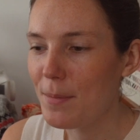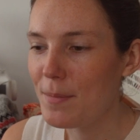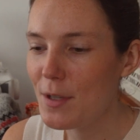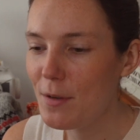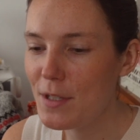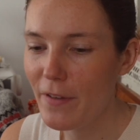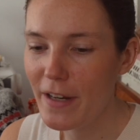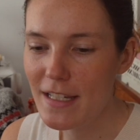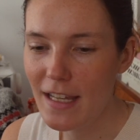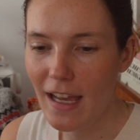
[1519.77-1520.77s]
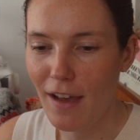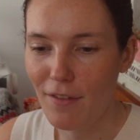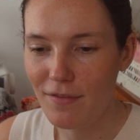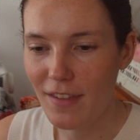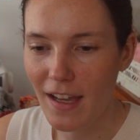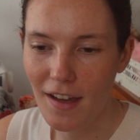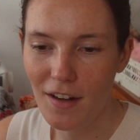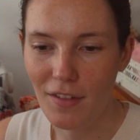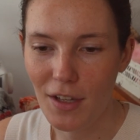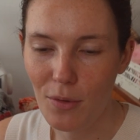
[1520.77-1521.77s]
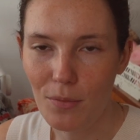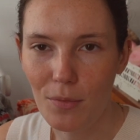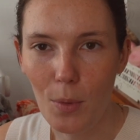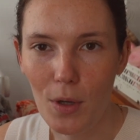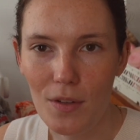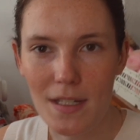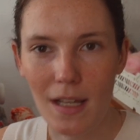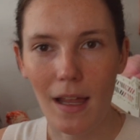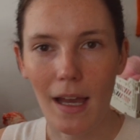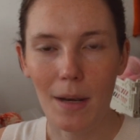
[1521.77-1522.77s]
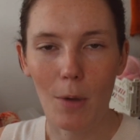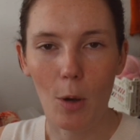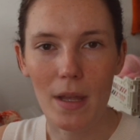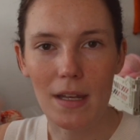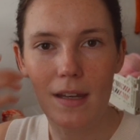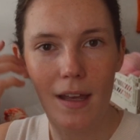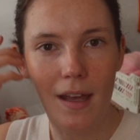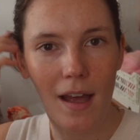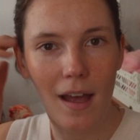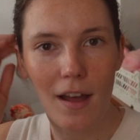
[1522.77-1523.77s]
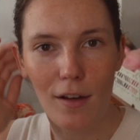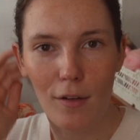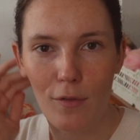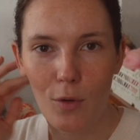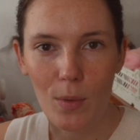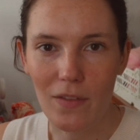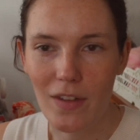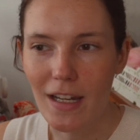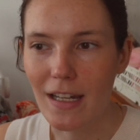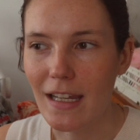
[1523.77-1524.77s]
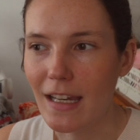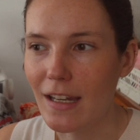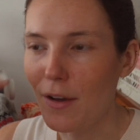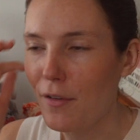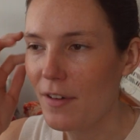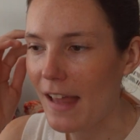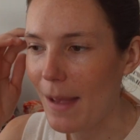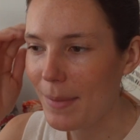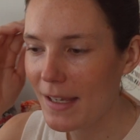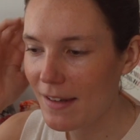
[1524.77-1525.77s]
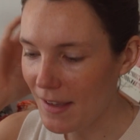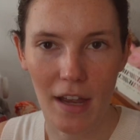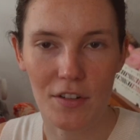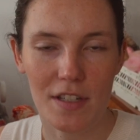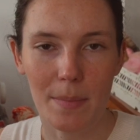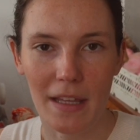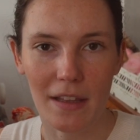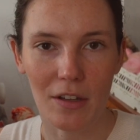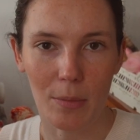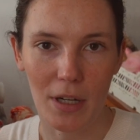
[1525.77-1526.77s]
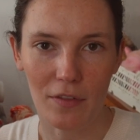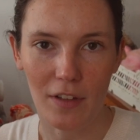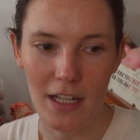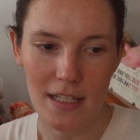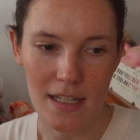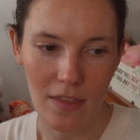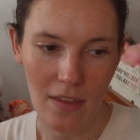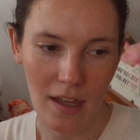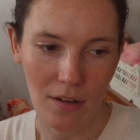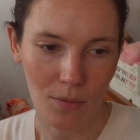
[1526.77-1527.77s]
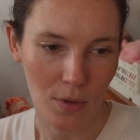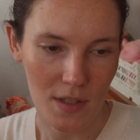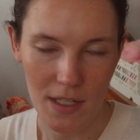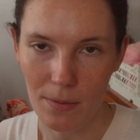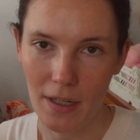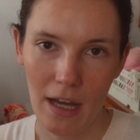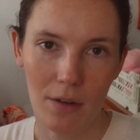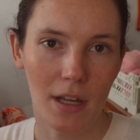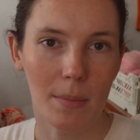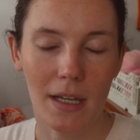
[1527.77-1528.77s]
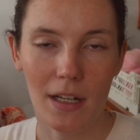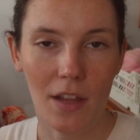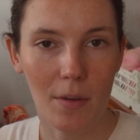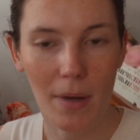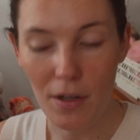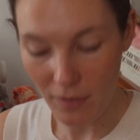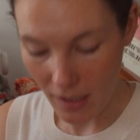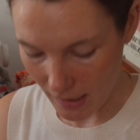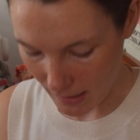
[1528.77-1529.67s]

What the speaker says: So it was funny to have that kind of like worlds collide moment of weaving and knitting overlapping. I just make the little butterflies, and then once I run out, I make another butterfly,